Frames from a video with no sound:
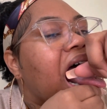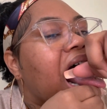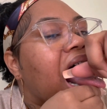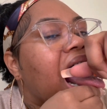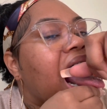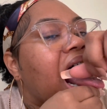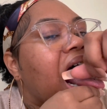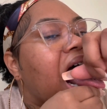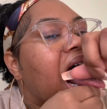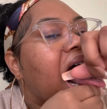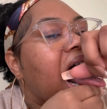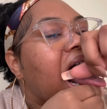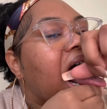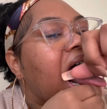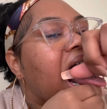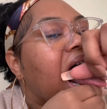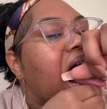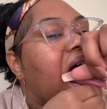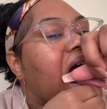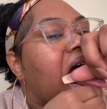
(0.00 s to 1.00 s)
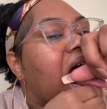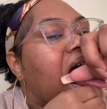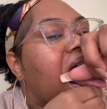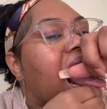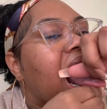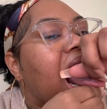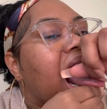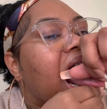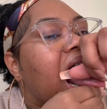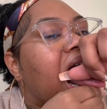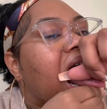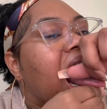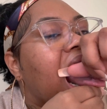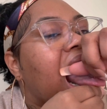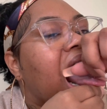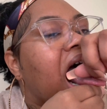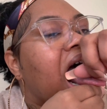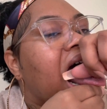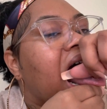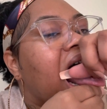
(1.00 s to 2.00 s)
You don't have to go pay $80
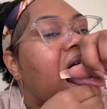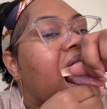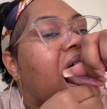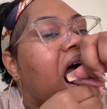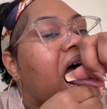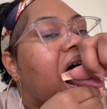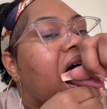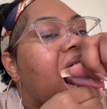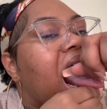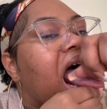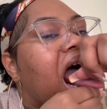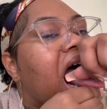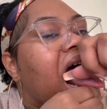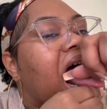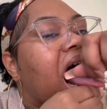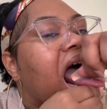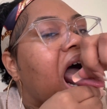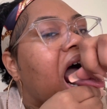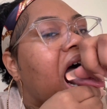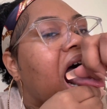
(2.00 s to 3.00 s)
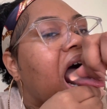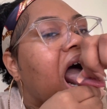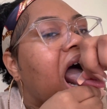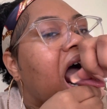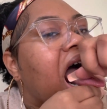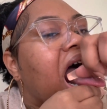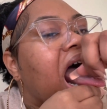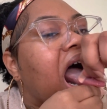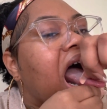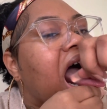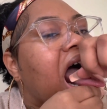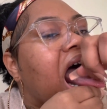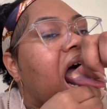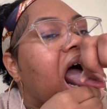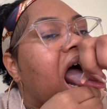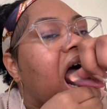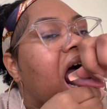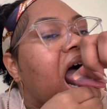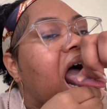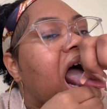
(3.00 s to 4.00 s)
to $100 for a tongue ring or some
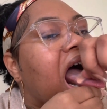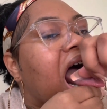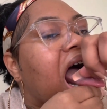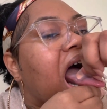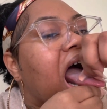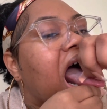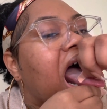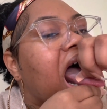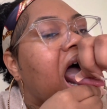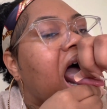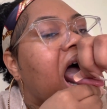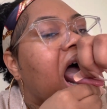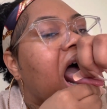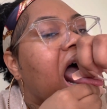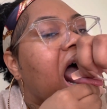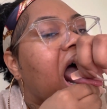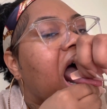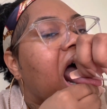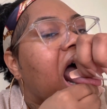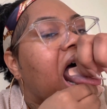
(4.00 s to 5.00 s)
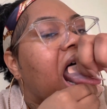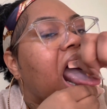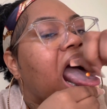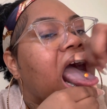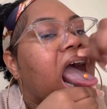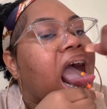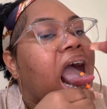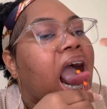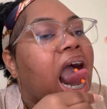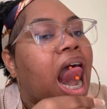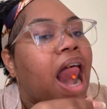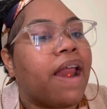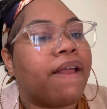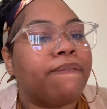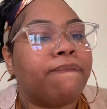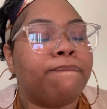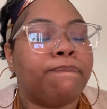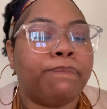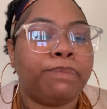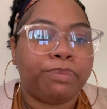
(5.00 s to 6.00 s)
type of piercing. Just be
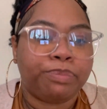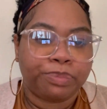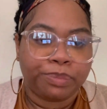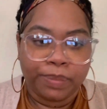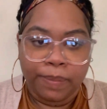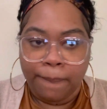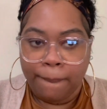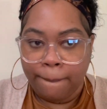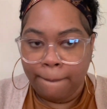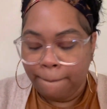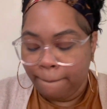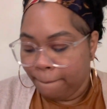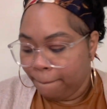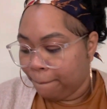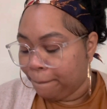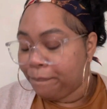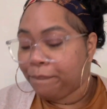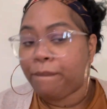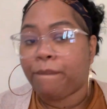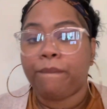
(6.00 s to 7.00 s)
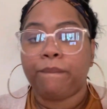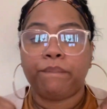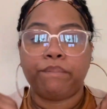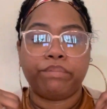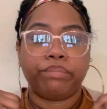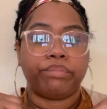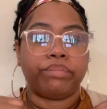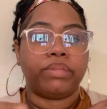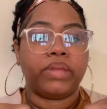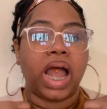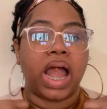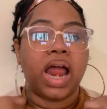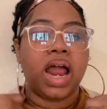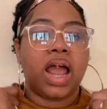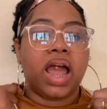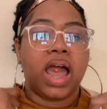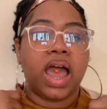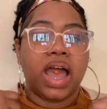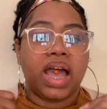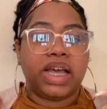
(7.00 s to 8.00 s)
careful. Make sure you clean and sanitize
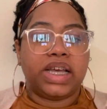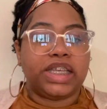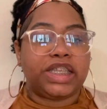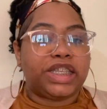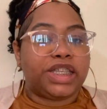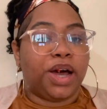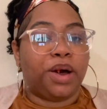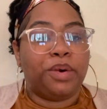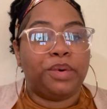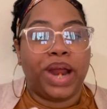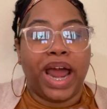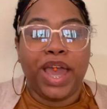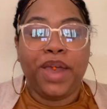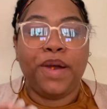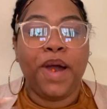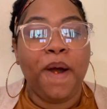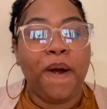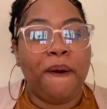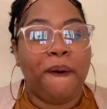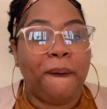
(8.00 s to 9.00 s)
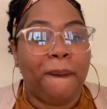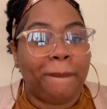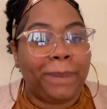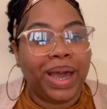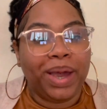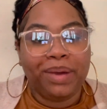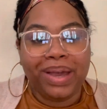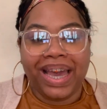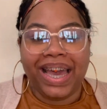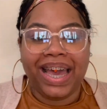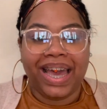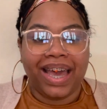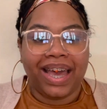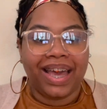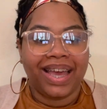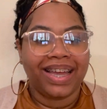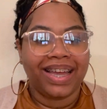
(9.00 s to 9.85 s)
everything, and you'll be good, sis. You'll be good.